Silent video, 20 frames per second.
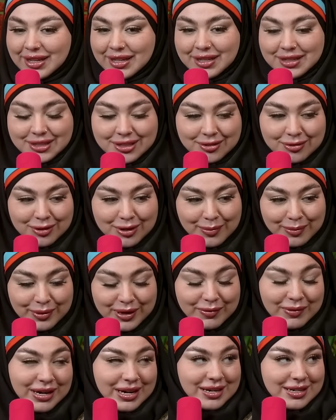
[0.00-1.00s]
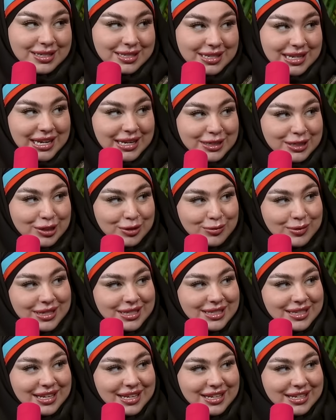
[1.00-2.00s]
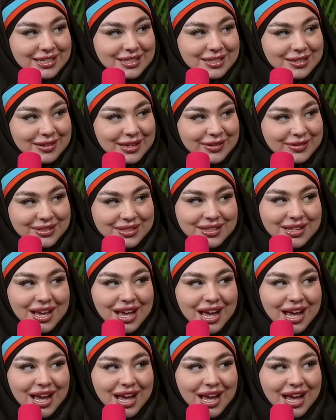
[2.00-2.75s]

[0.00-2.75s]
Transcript: So Capri wanted to sneak two whiskeys, so he was in the